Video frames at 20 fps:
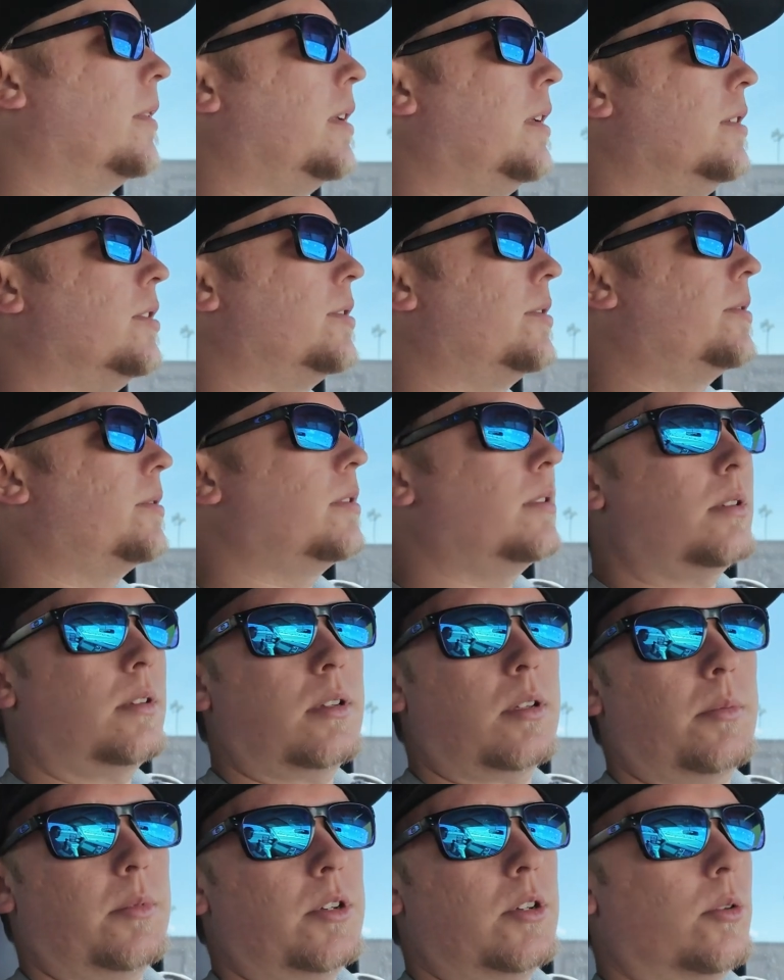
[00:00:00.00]
He's
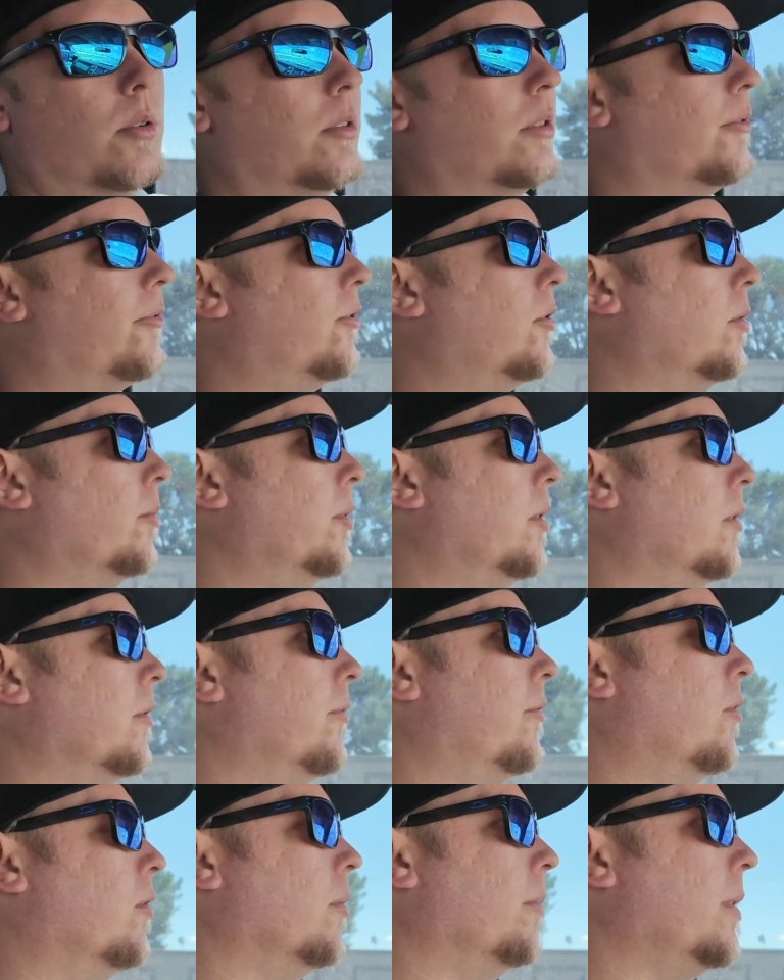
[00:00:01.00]
gonna be doing the full
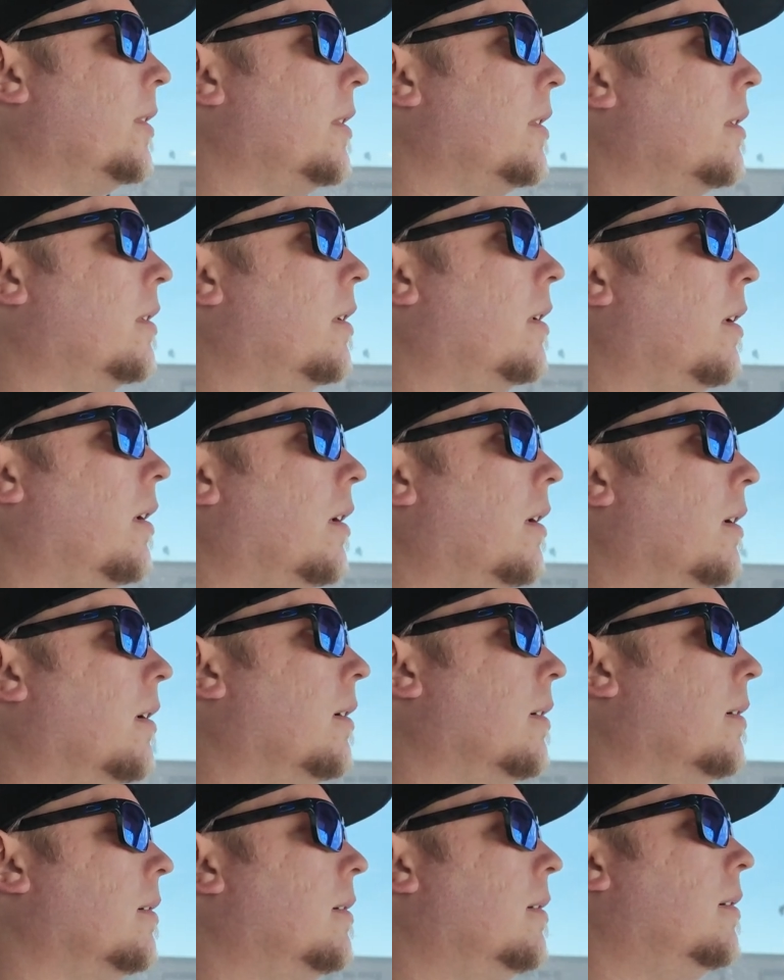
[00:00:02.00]
build for me.
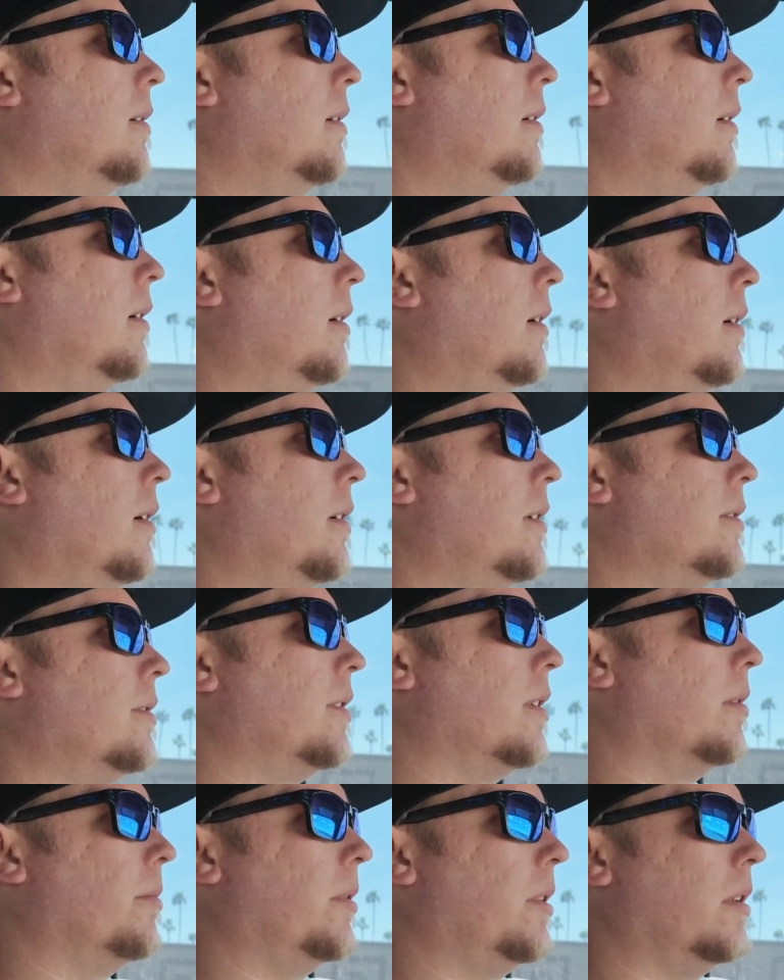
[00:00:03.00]

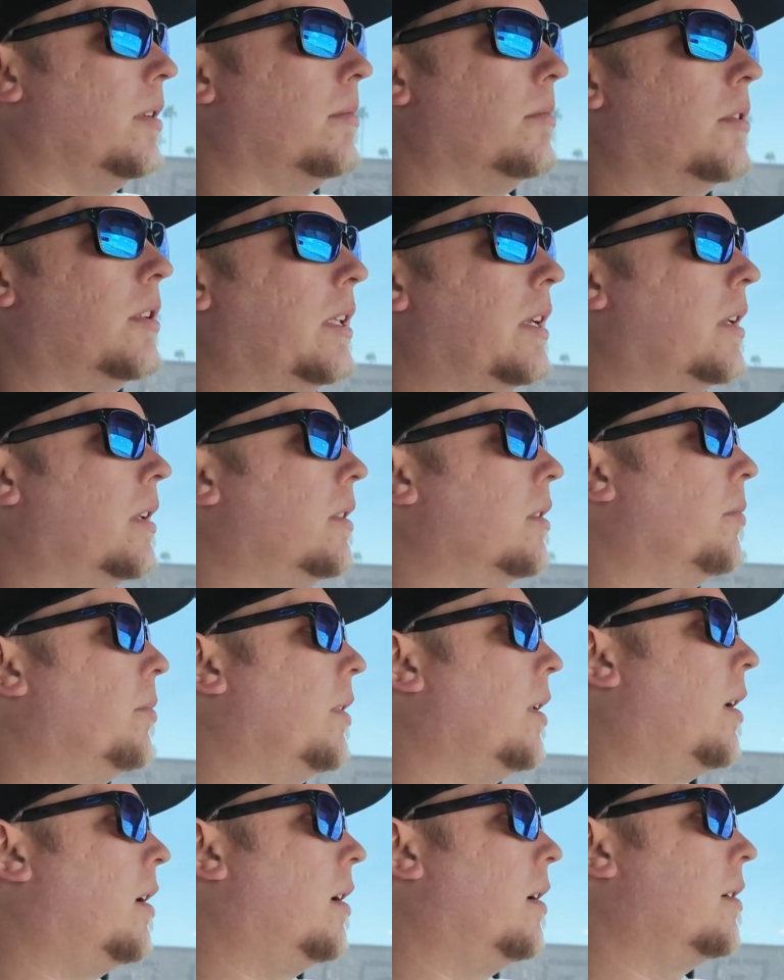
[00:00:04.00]
It's gonna be cleaning the
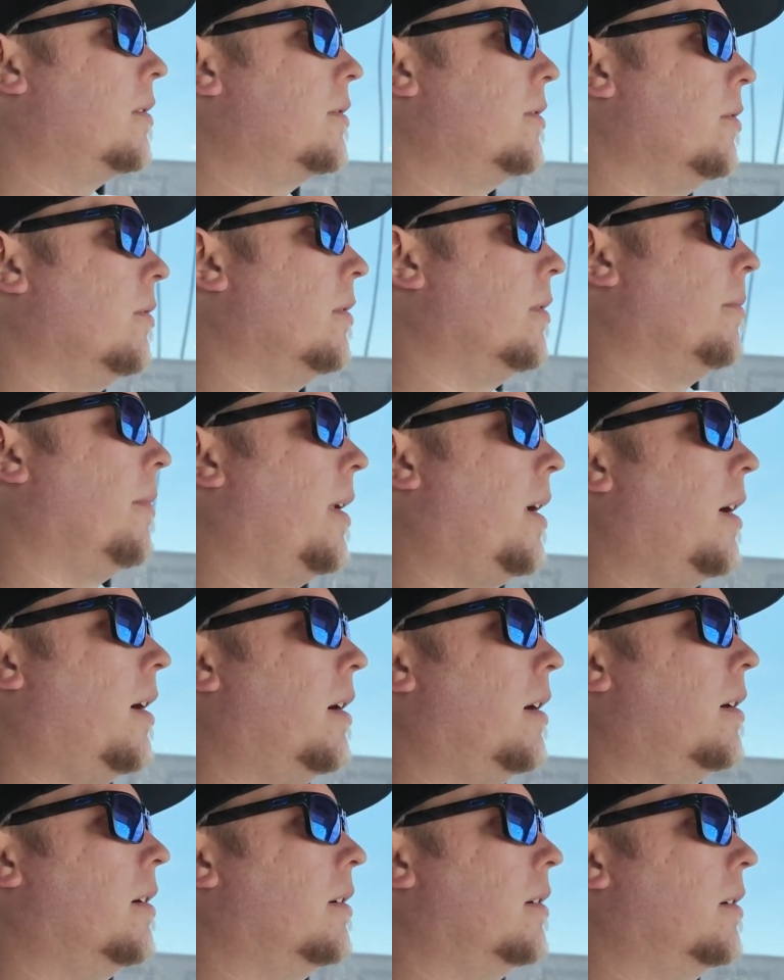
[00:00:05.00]
block, doing a
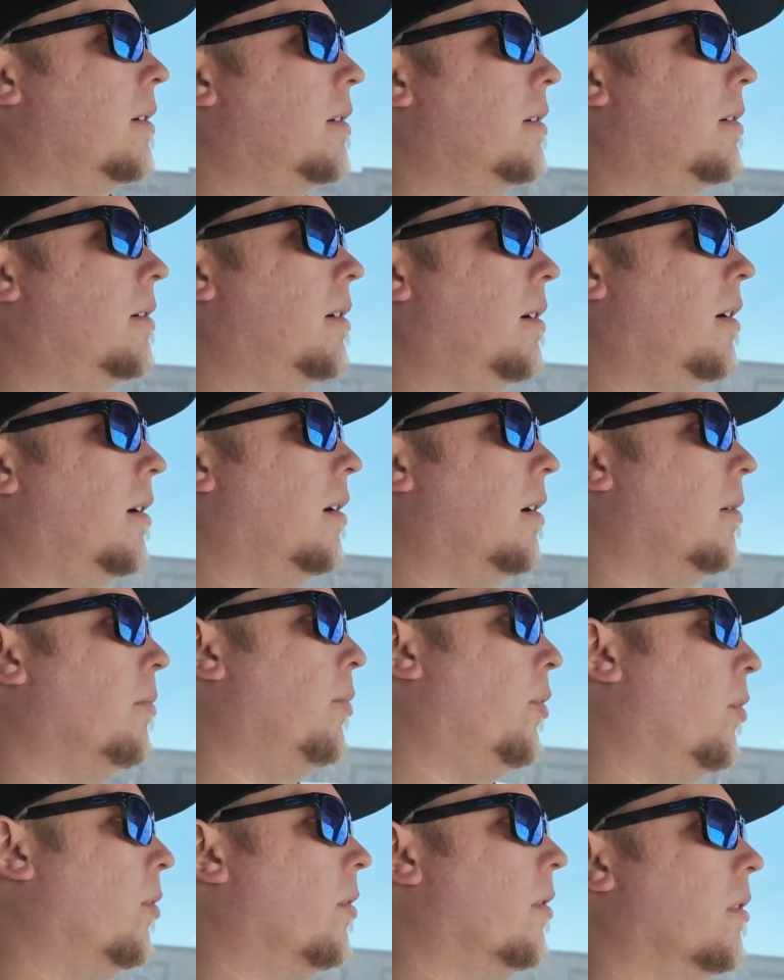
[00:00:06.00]
mag,
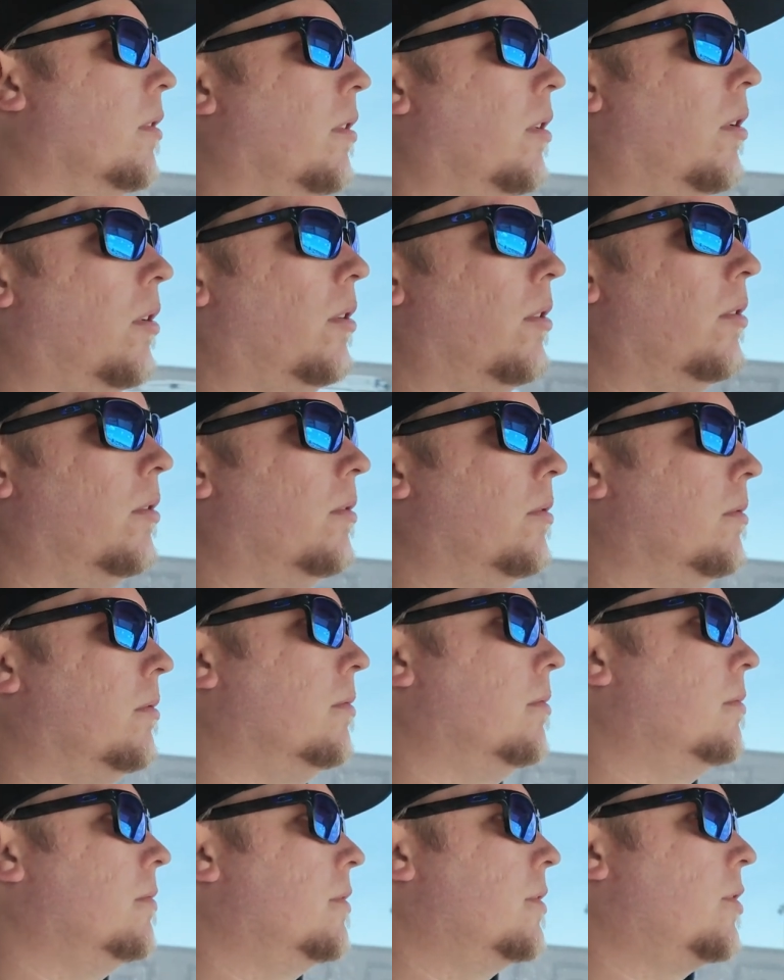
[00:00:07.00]
bore,
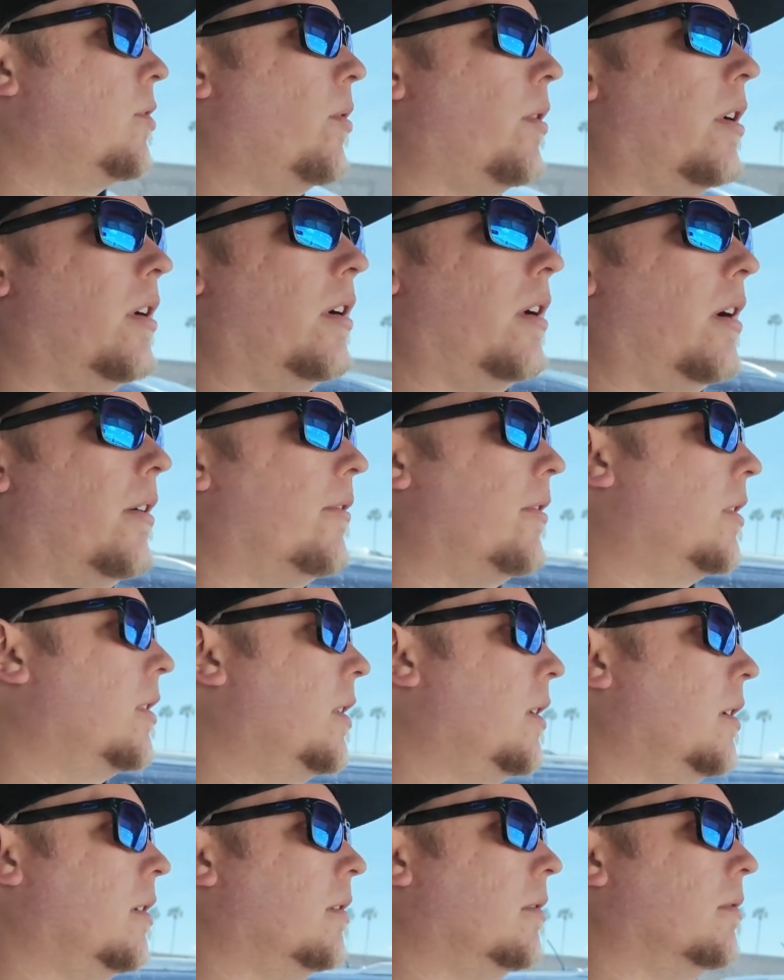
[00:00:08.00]
hone, squaring
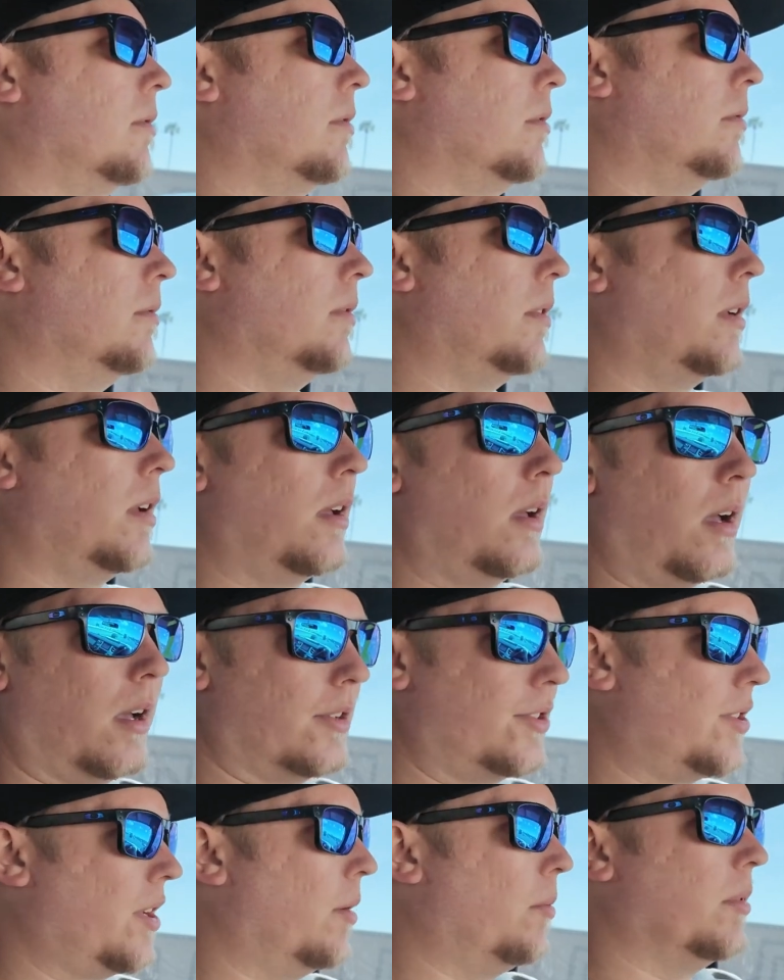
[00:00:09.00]
everything,
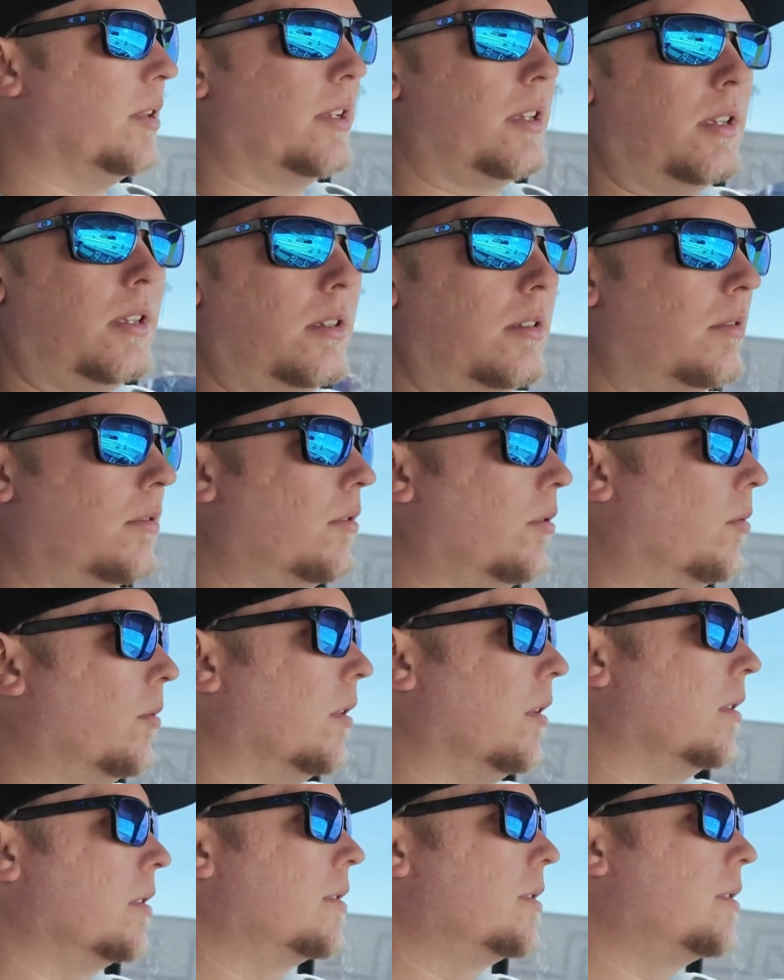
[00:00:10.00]
assembly, the
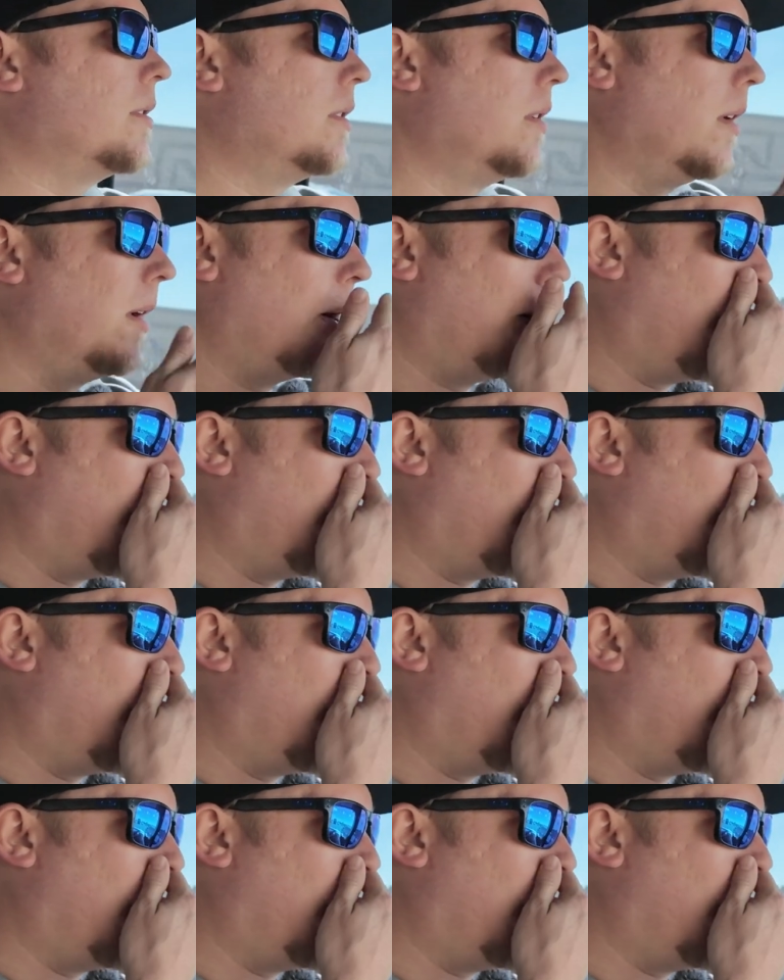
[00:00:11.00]
works.